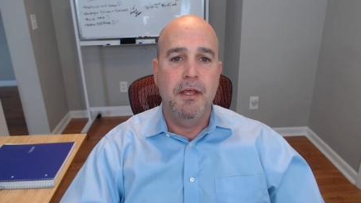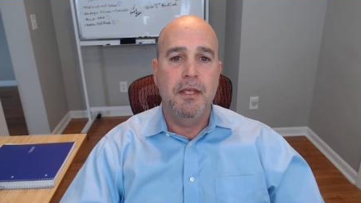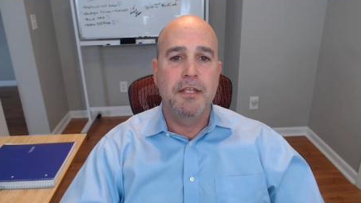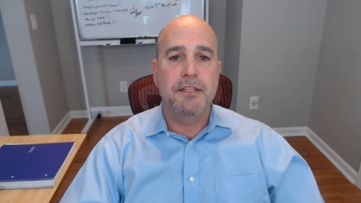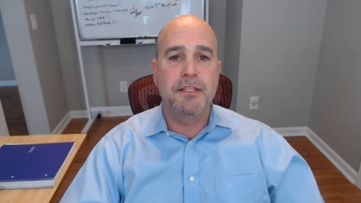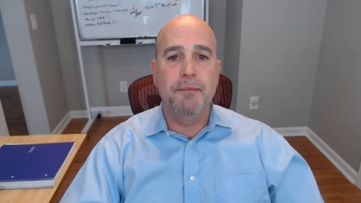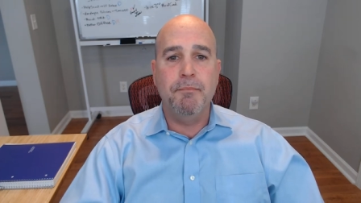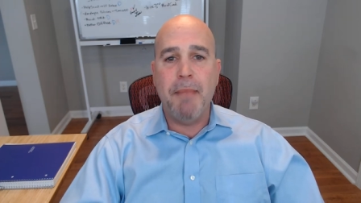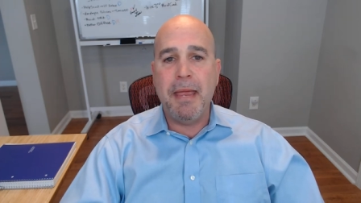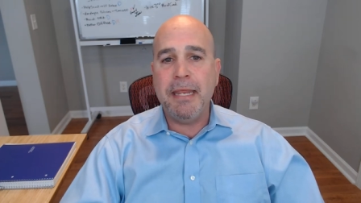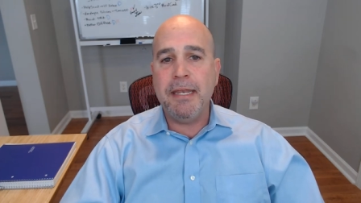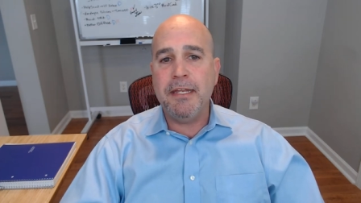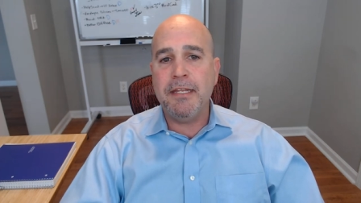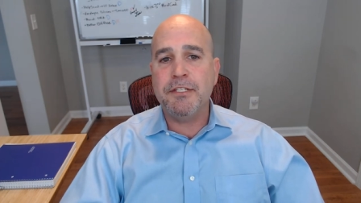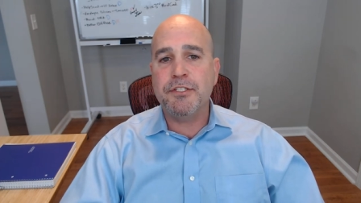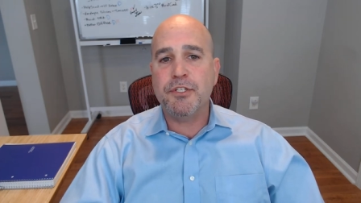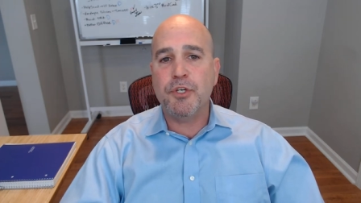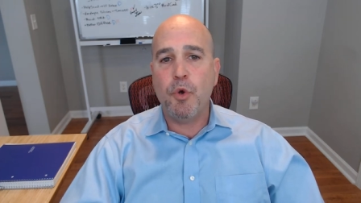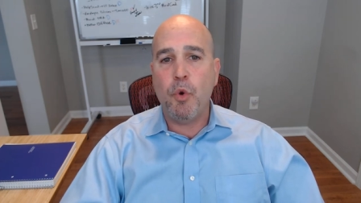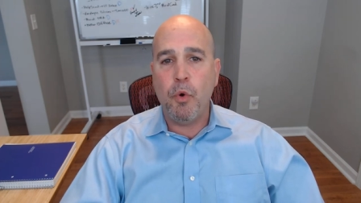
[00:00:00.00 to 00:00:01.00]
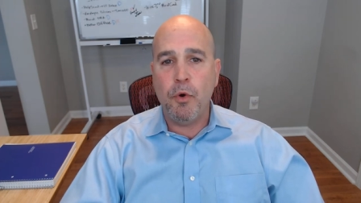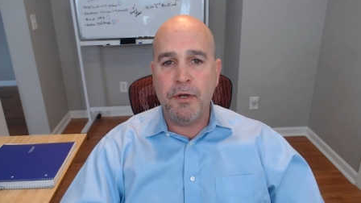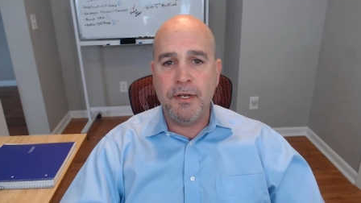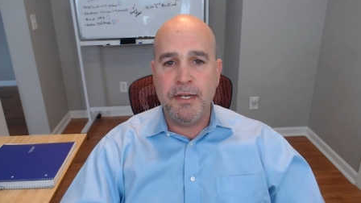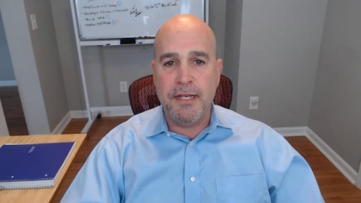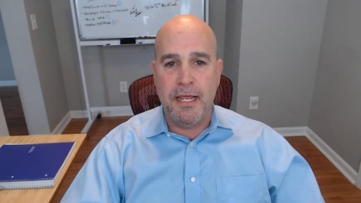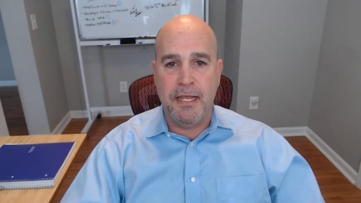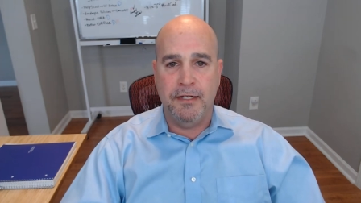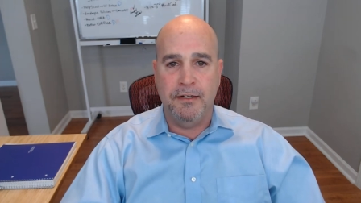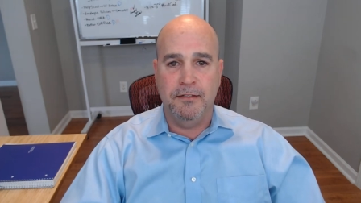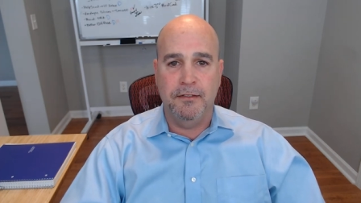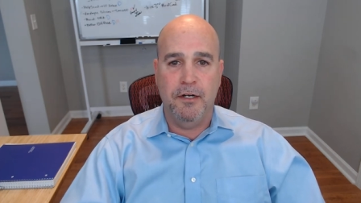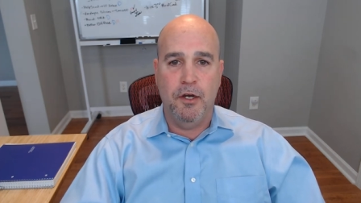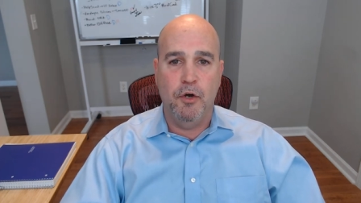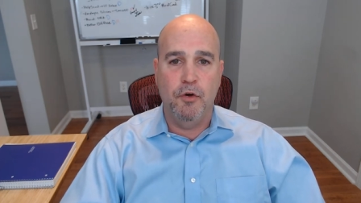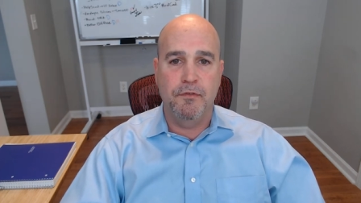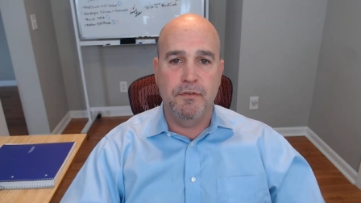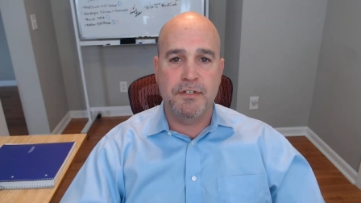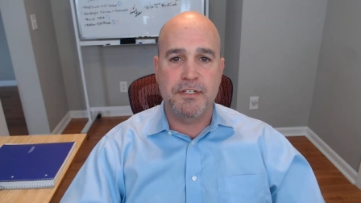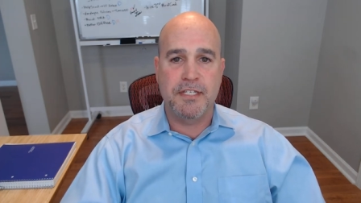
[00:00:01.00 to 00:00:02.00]
The maintenance coordinator
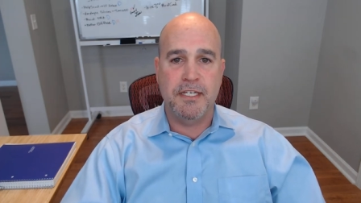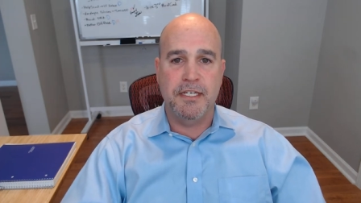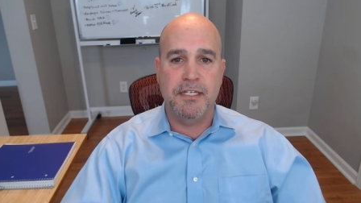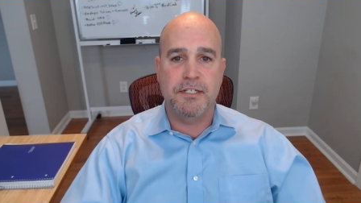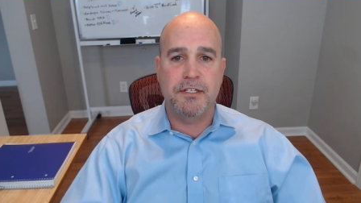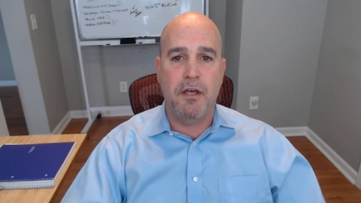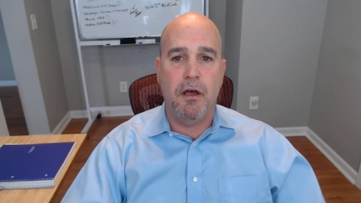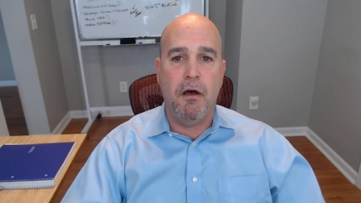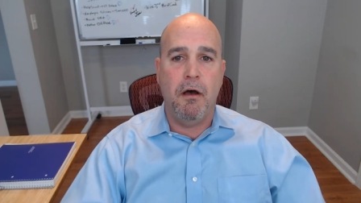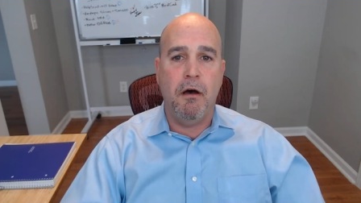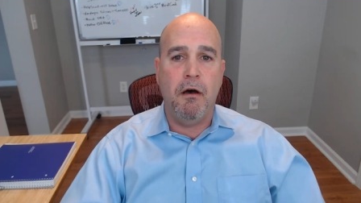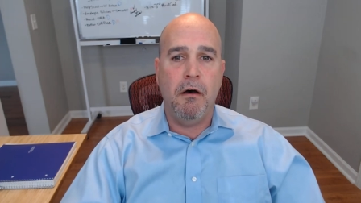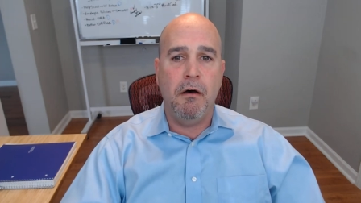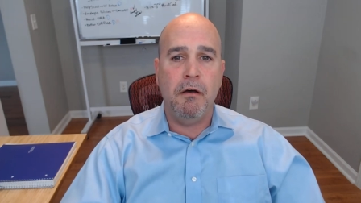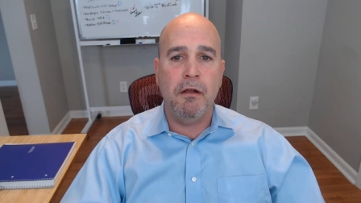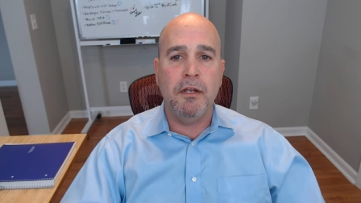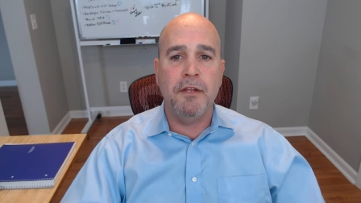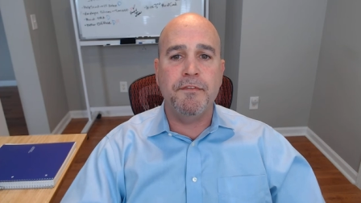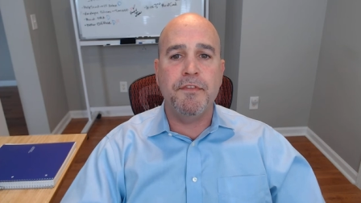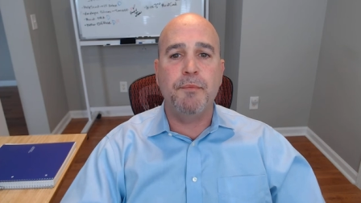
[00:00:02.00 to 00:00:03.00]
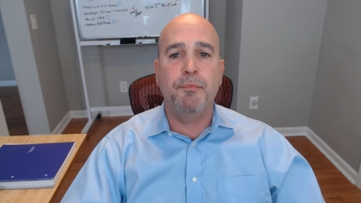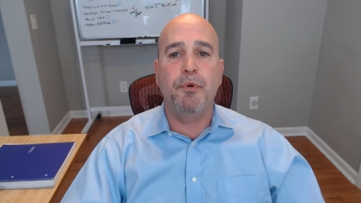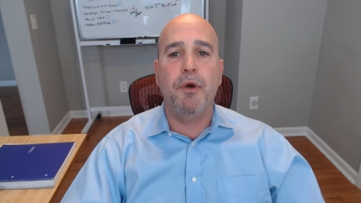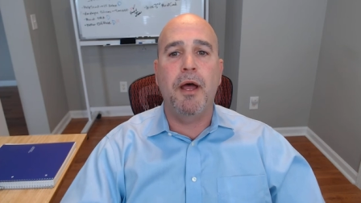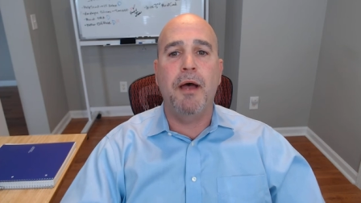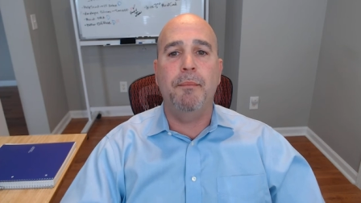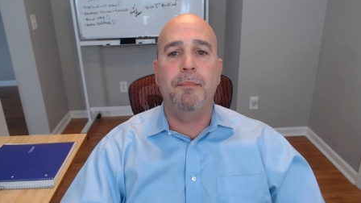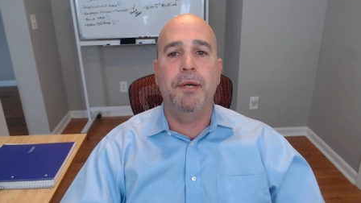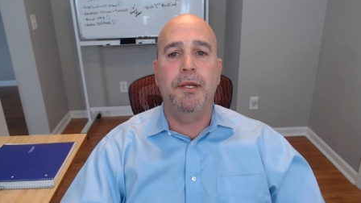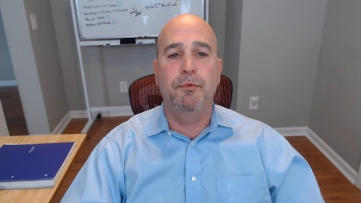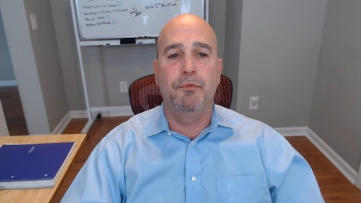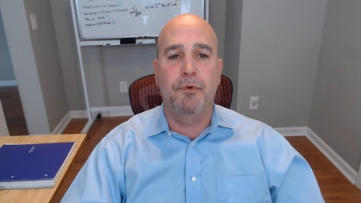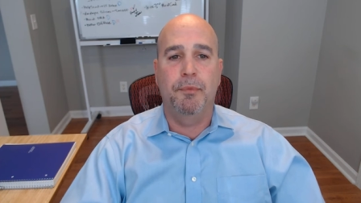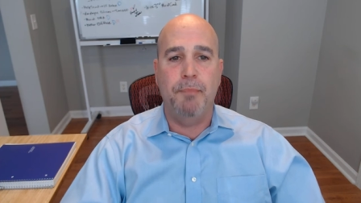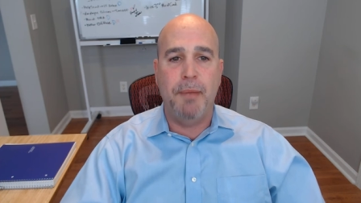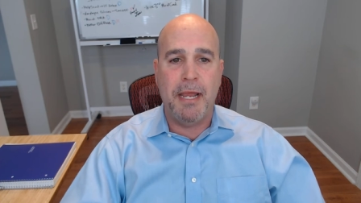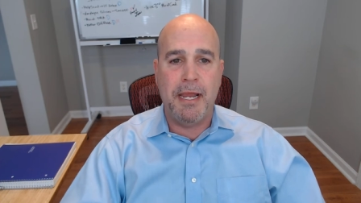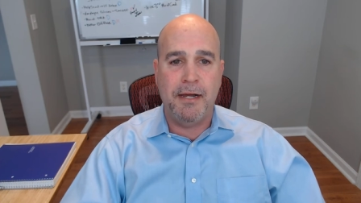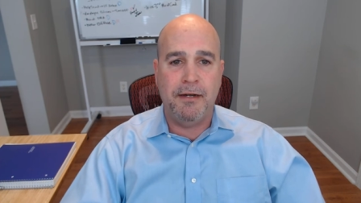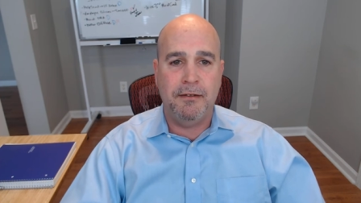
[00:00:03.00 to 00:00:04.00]
oversees all of the property
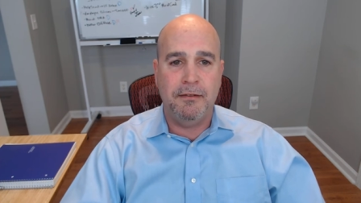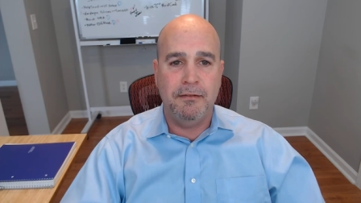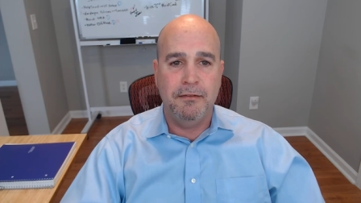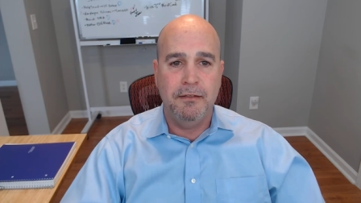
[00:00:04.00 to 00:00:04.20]
repair